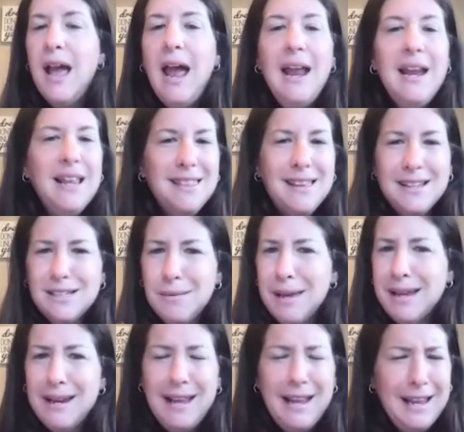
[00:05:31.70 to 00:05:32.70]
anything to
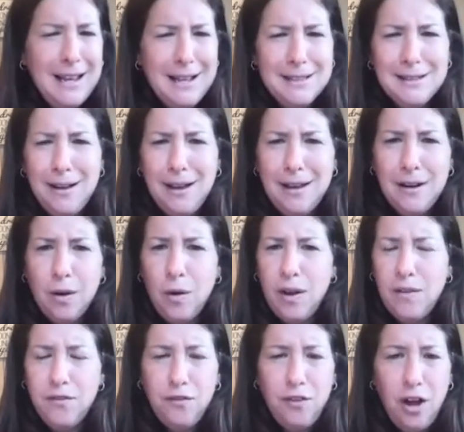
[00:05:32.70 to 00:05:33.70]
make it hands-on
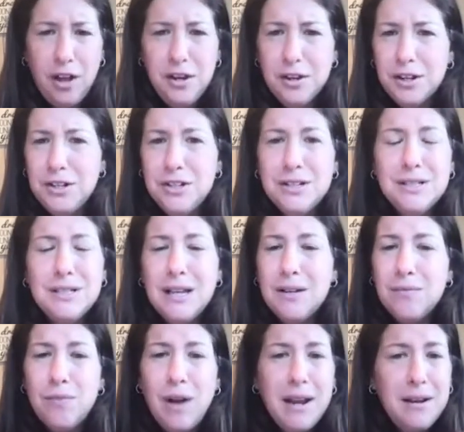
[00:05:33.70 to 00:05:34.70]
and fun. You can just
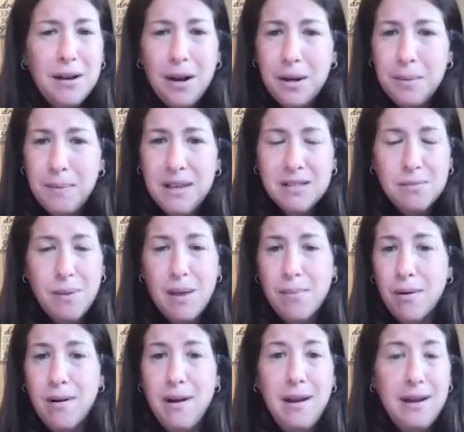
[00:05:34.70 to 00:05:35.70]
write it on a piece of
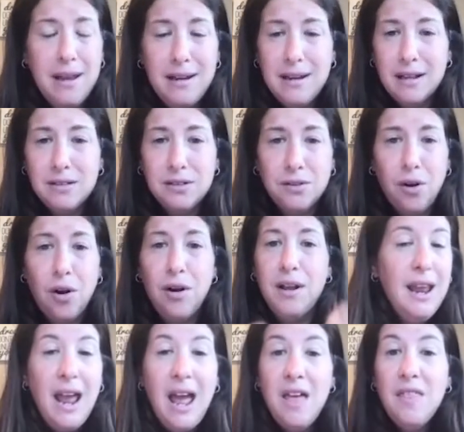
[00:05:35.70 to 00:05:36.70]
paper, an index card,
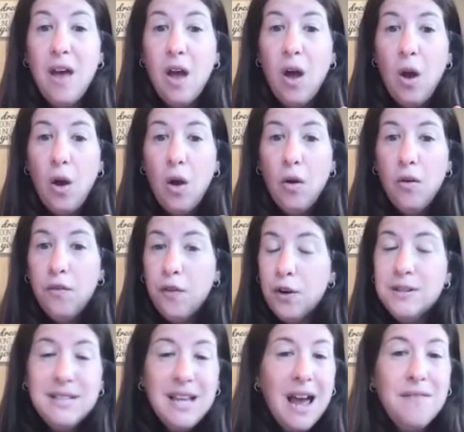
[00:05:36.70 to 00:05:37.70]
and
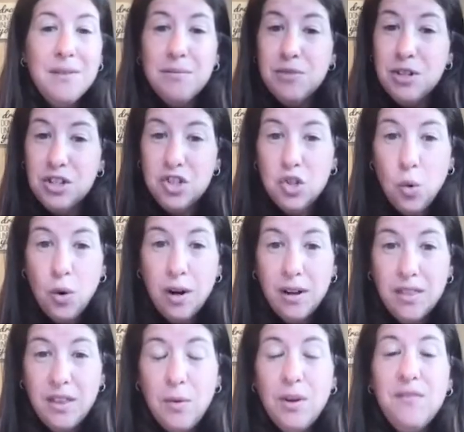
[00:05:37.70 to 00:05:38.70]
first have them just sort.
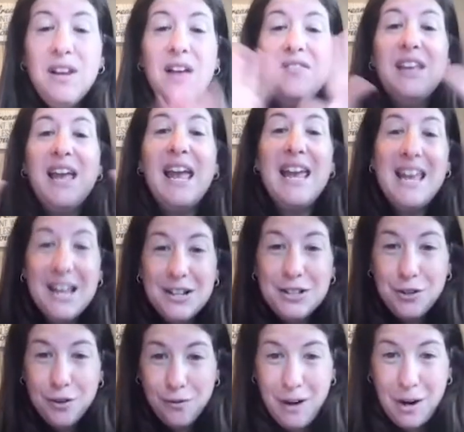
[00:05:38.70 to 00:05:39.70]
They don't even have to
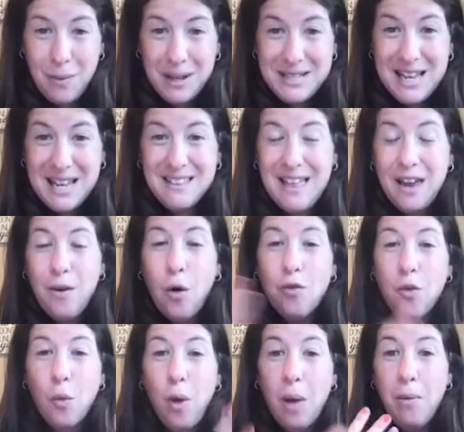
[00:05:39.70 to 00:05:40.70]
answer it right away. Take that
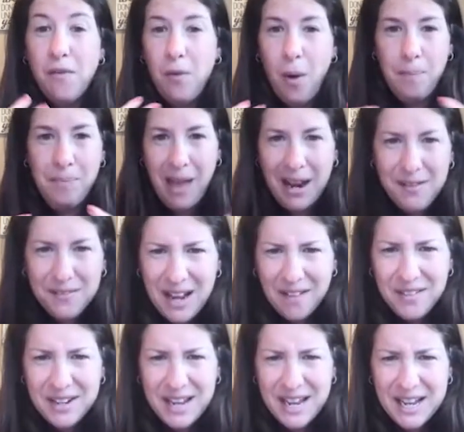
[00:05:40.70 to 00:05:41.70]
overwhelm of, oh, I'm not even
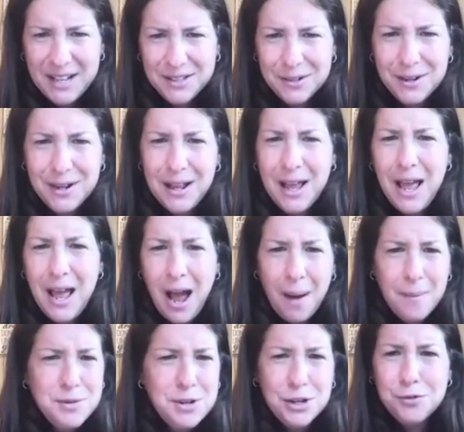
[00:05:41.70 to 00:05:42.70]
having to answer it.
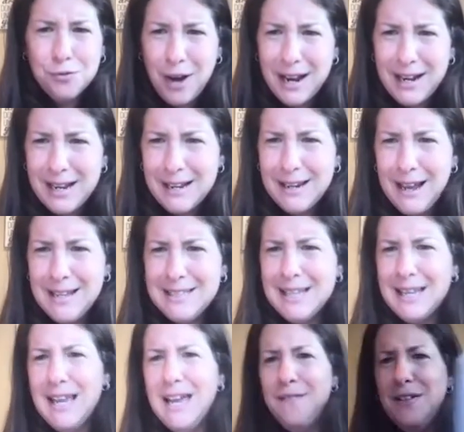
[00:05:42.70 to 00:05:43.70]
I'm just
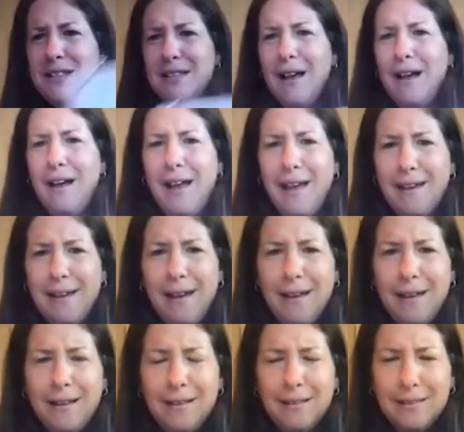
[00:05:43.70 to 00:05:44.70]
recognizing if it's a
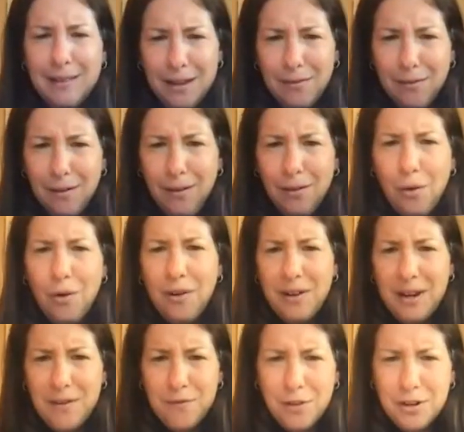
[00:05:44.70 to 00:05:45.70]
literal or
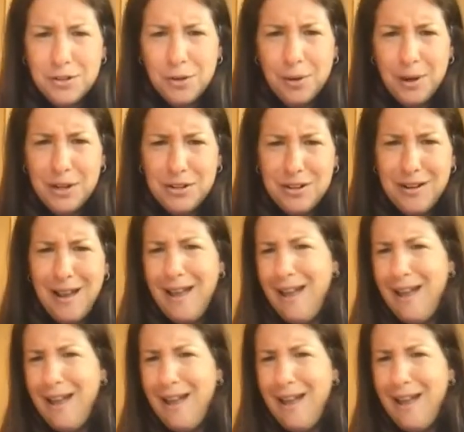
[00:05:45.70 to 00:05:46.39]
an inferential question.